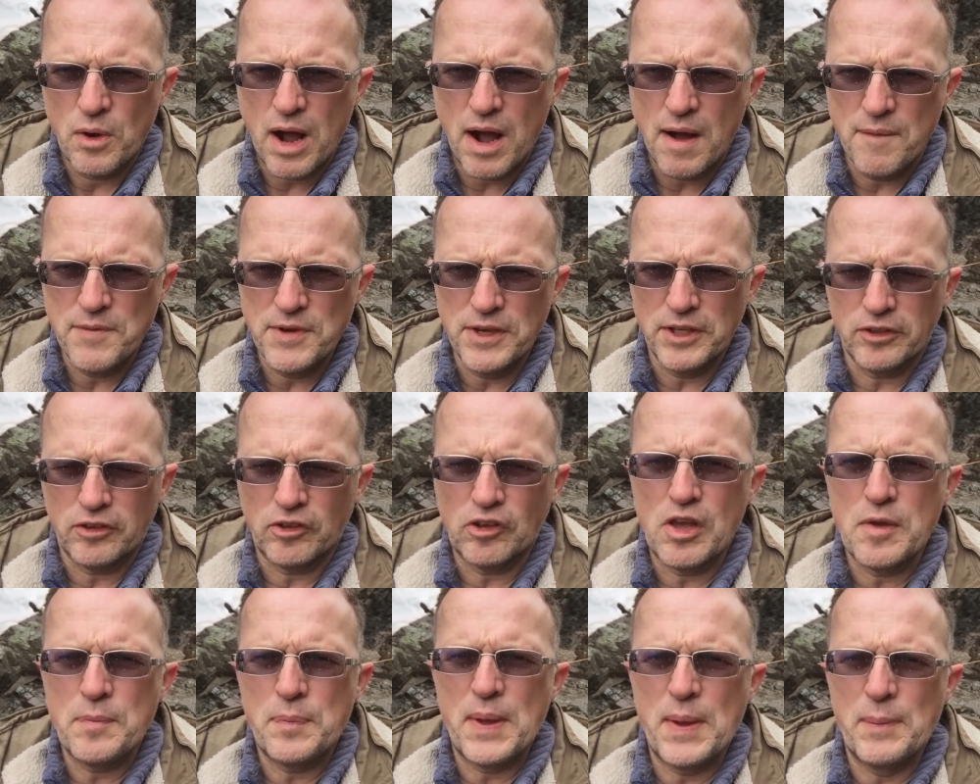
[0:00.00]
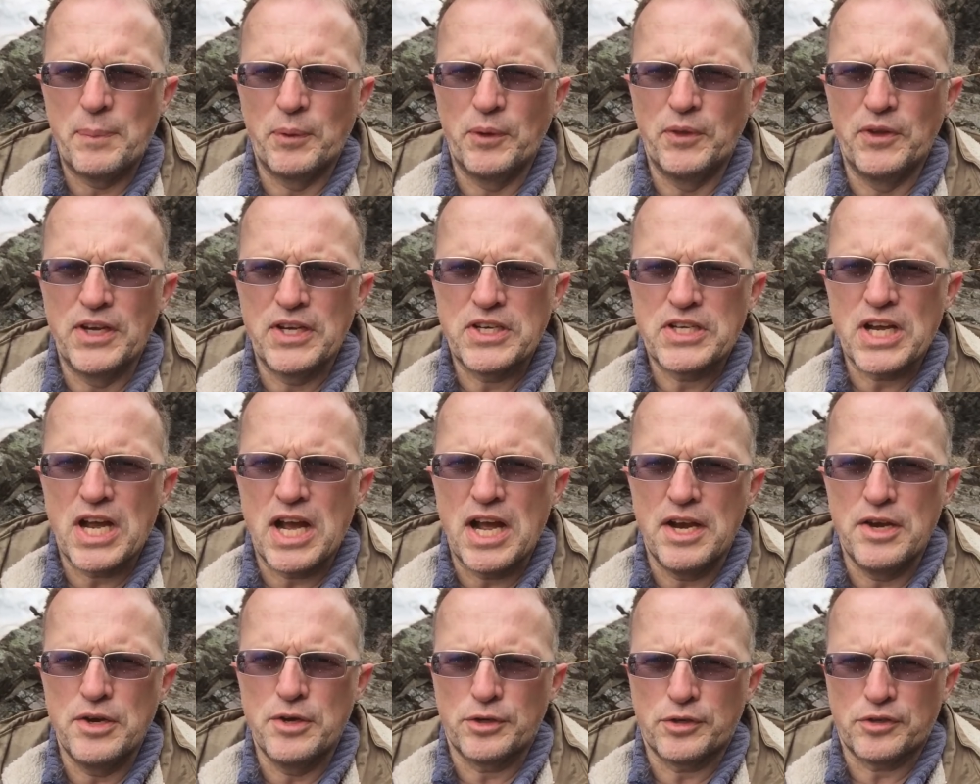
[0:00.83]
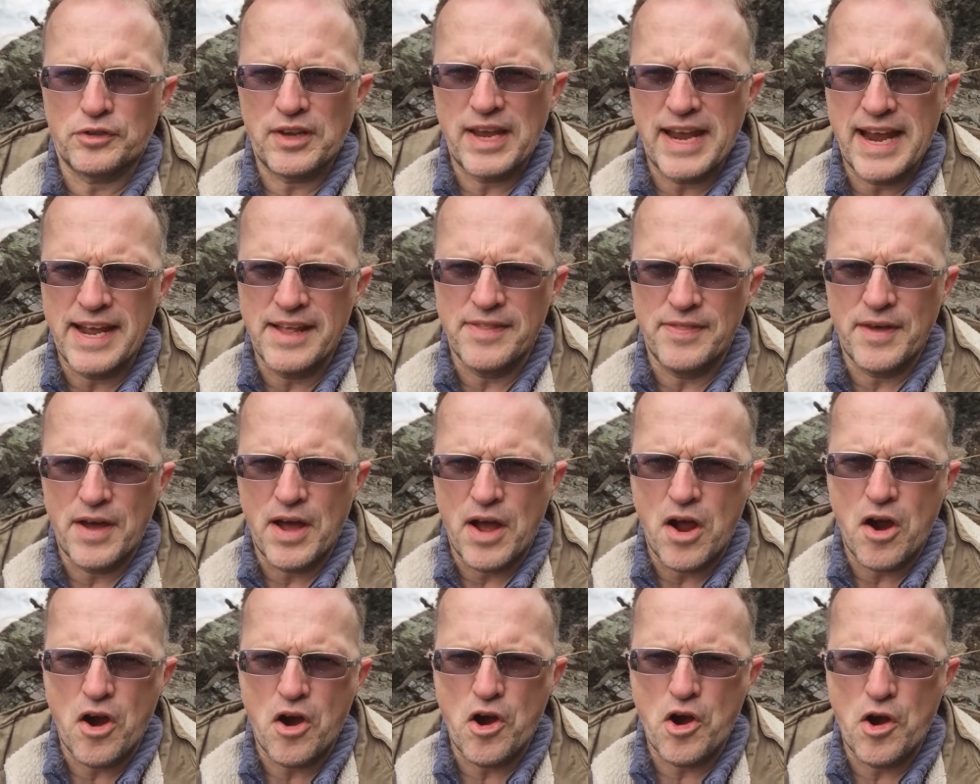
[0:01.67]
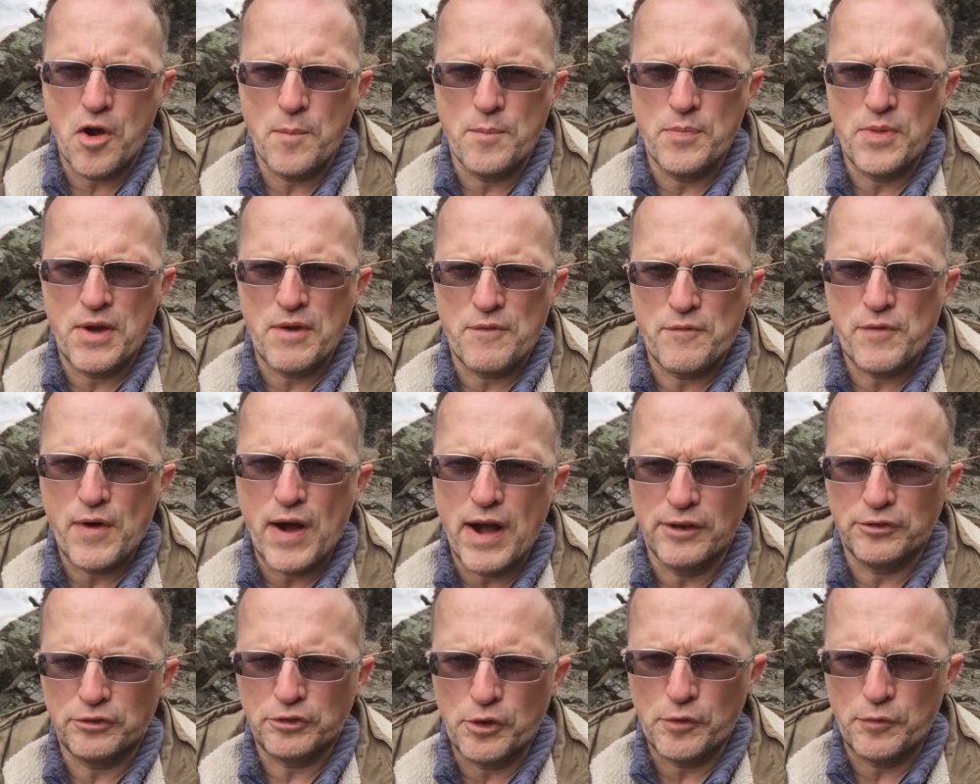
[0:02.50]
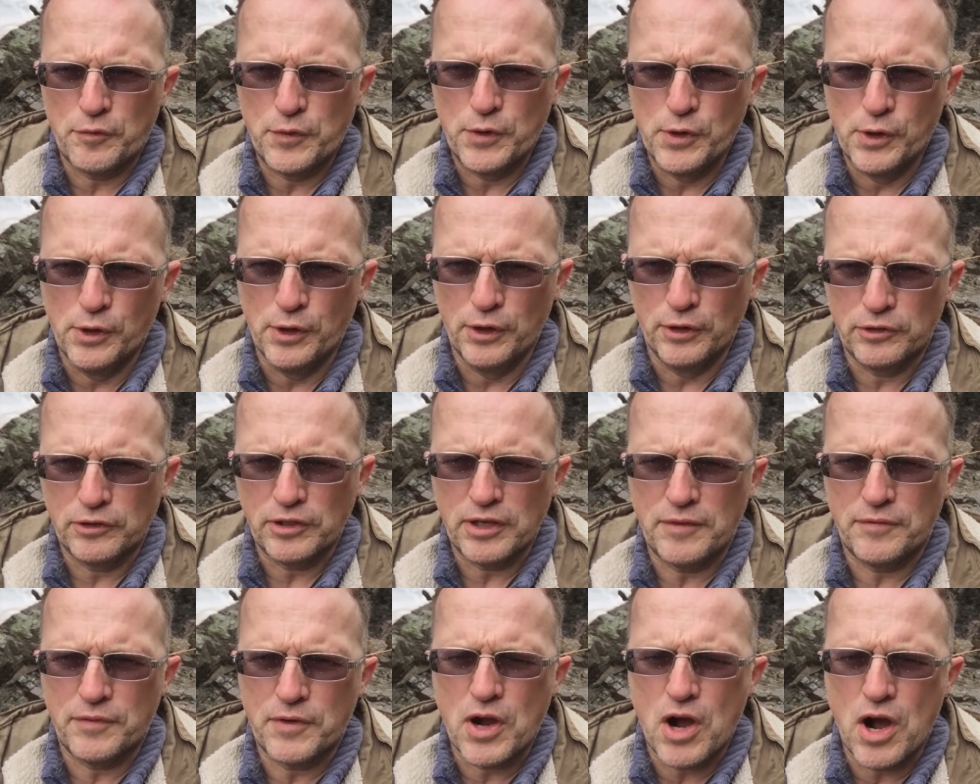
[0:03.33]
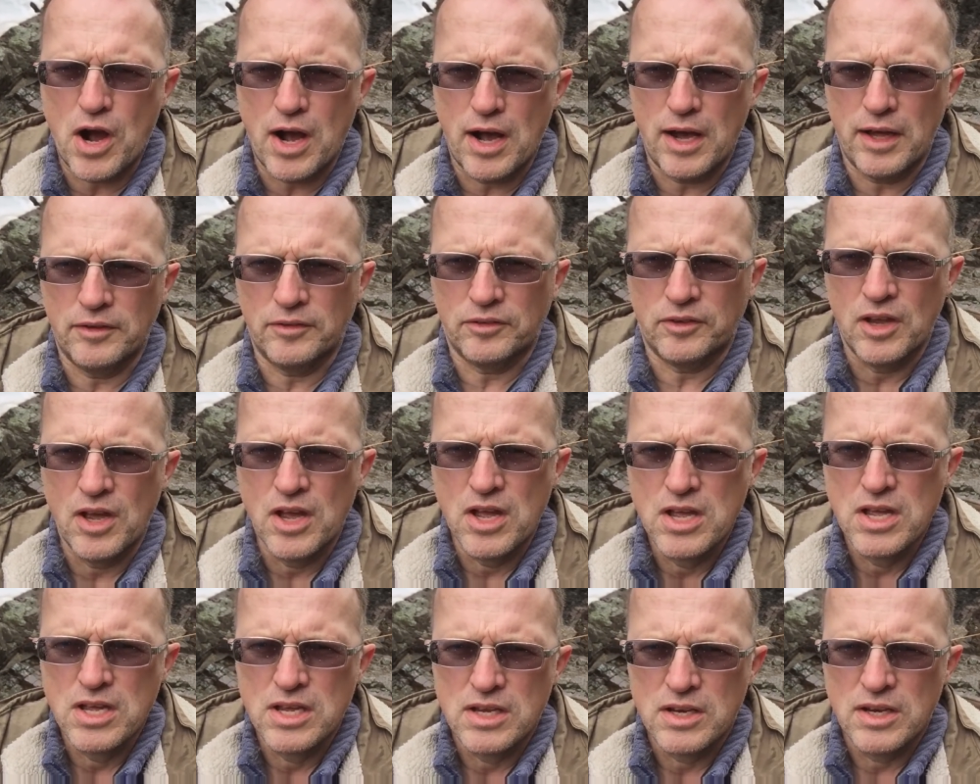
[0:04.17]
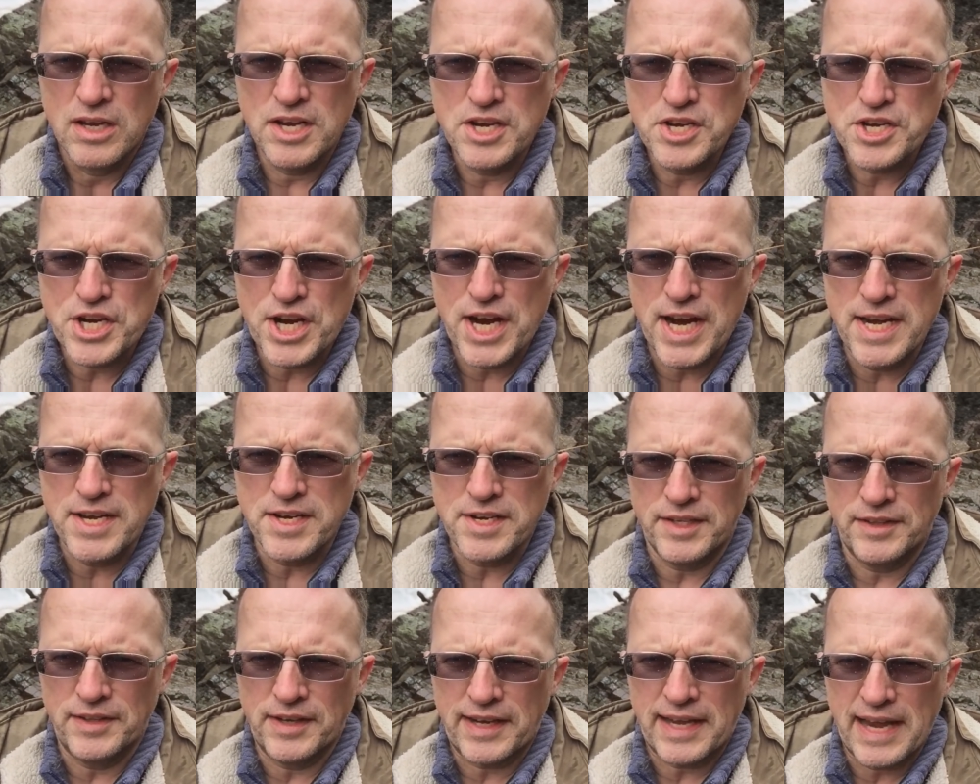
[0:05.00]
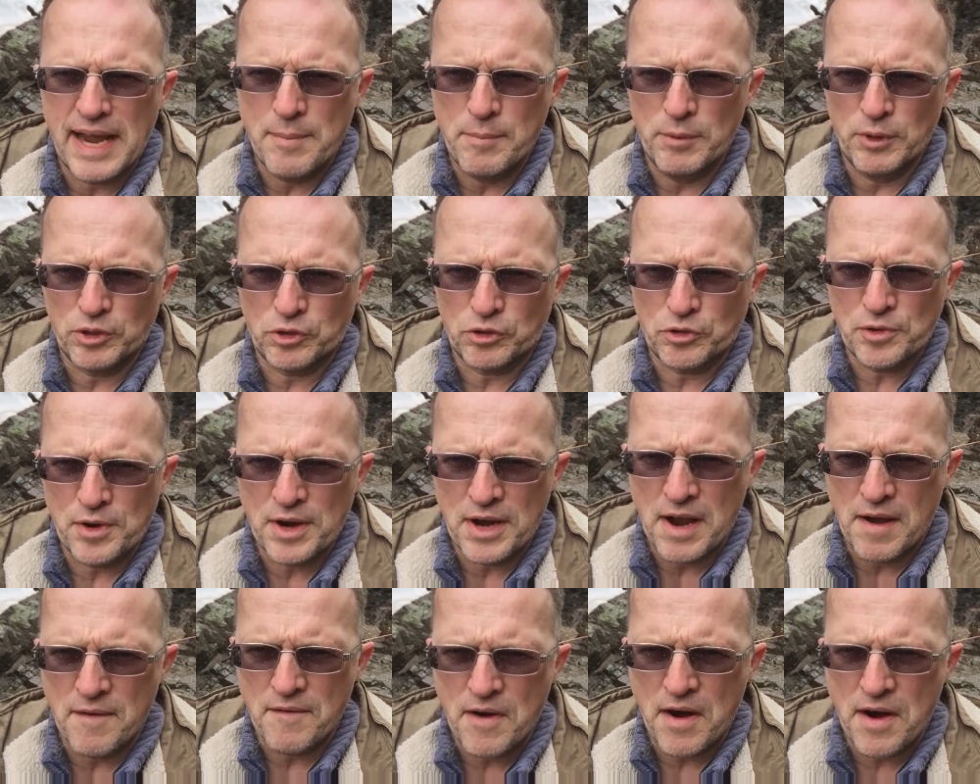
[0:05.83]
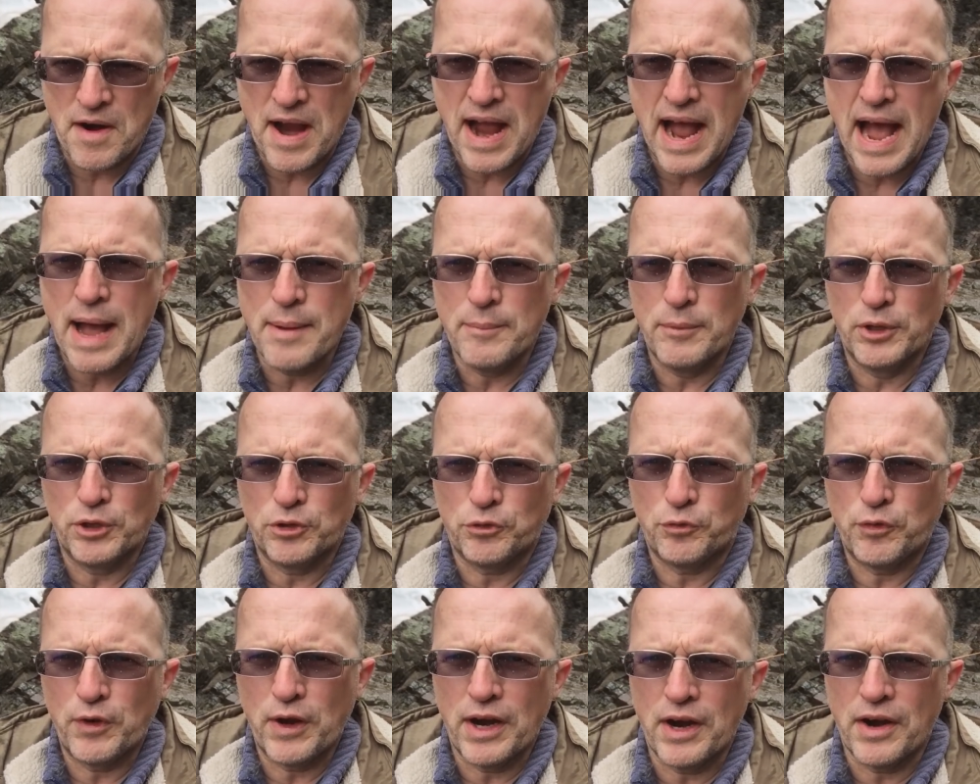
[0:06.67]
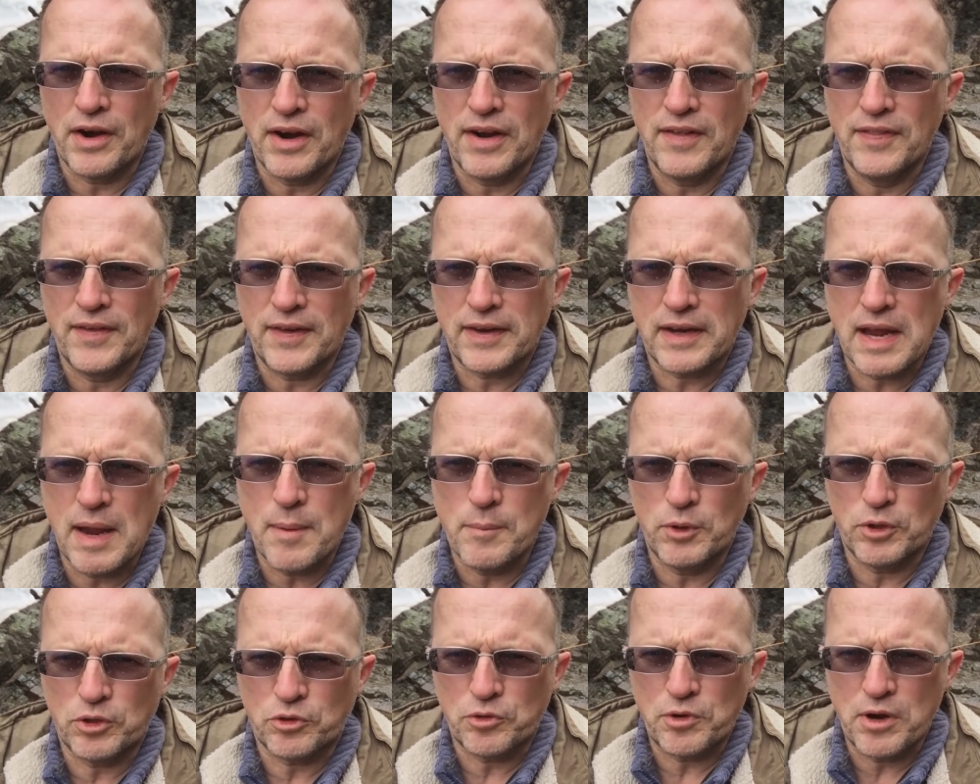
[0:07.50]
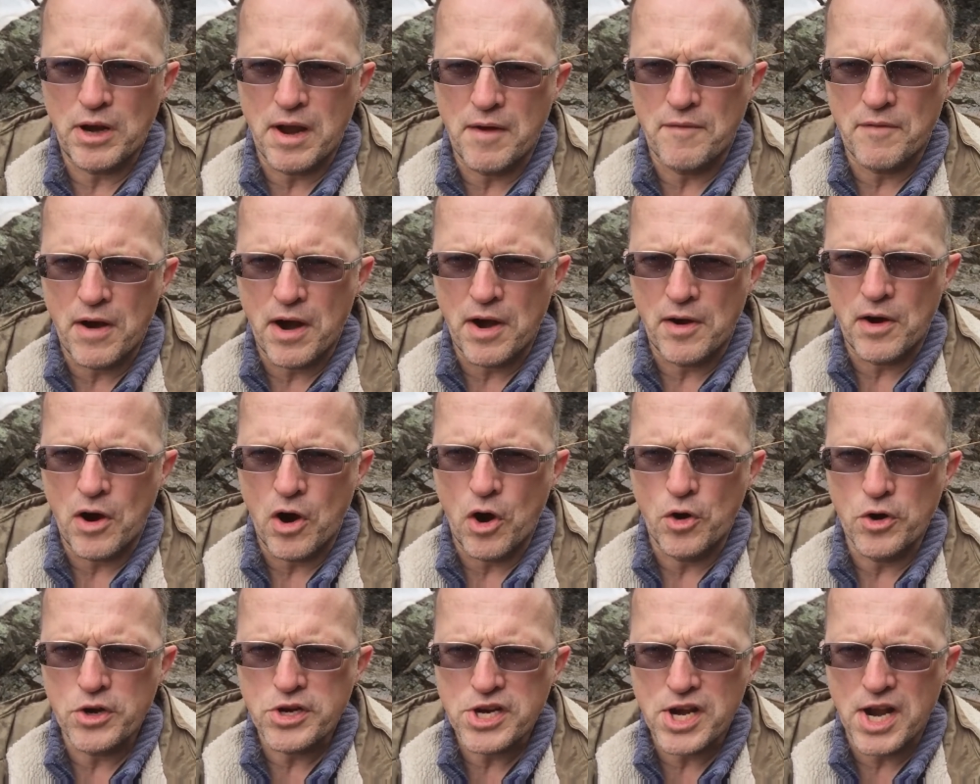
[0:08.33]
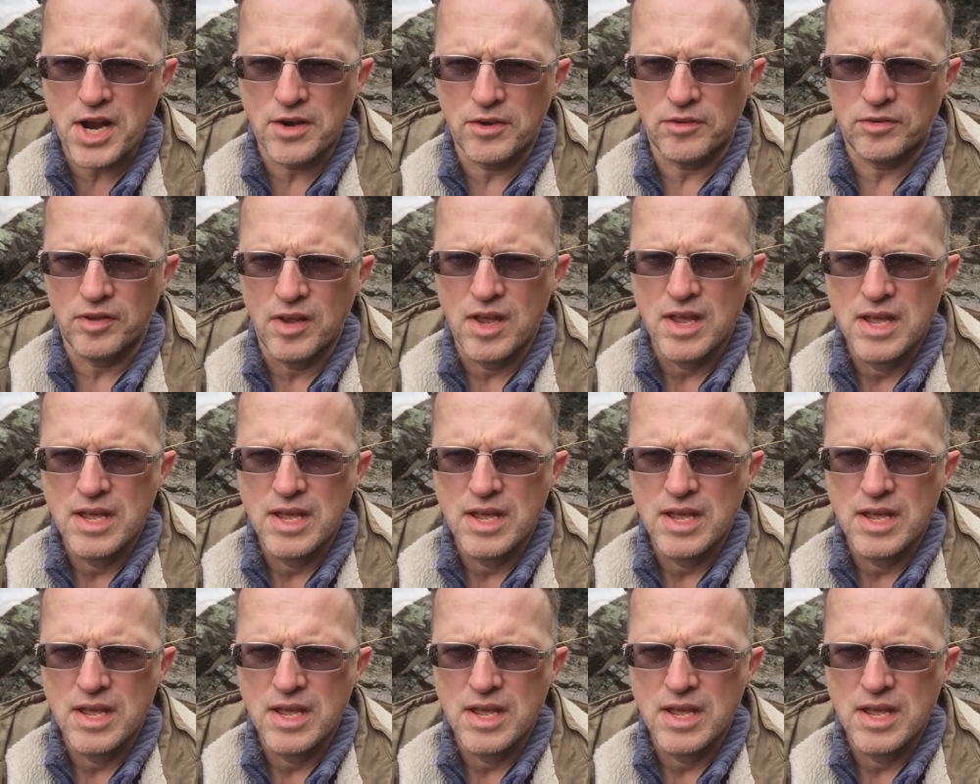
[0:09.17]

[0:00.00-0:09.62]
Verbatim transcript: obviously people need to understand the harm that fossil fuels have caused in changing the chemistry of our atmosphere and the chemistry of our oceans